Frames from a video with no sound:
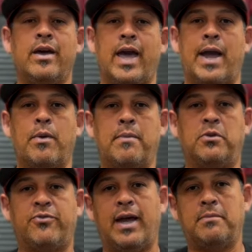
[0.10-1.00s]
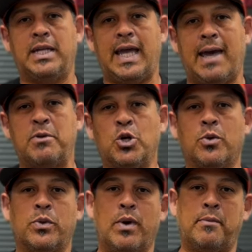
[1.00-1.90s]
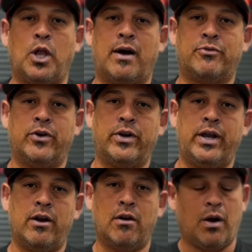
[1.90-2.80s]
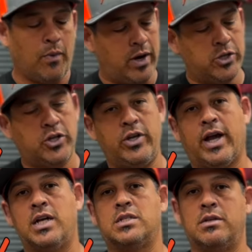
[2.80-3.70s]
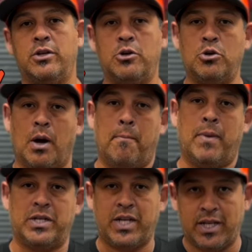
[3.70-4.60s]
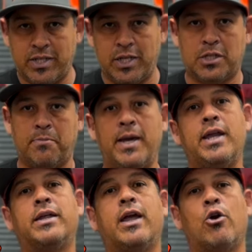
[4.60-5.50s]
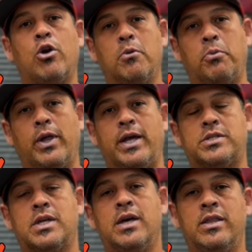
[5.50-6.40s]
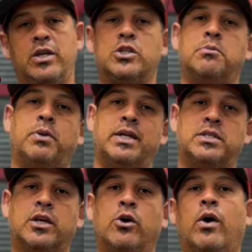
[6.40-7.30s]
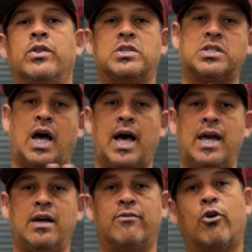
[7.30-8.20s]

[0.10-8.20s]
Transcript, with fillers: Hey Rebel family, Amador with Rebel Off-Road here. I wanted to show you guys the new much anticipated carrier plates. These are the plates that go on the side of